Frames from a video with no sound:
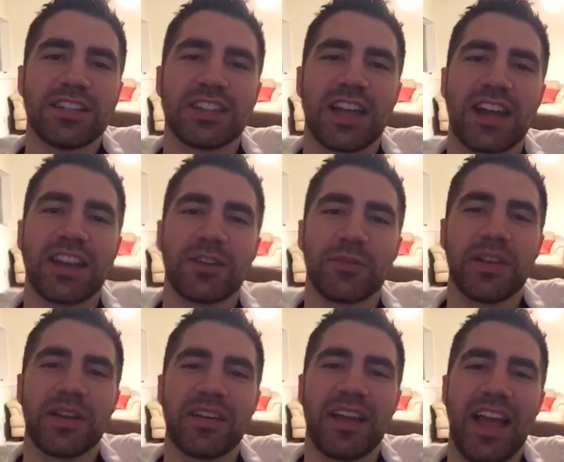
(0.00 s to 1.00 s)
John, it'll
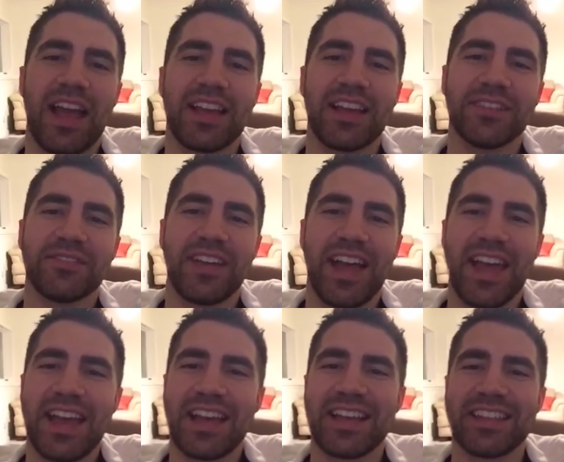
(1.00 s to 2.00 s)
be okay.
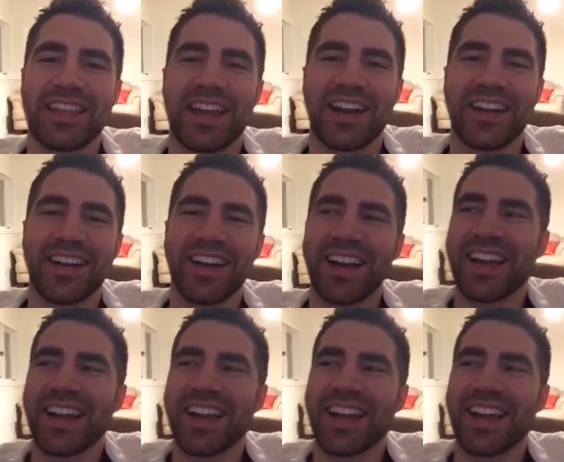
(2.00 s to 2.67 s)
Hang in there.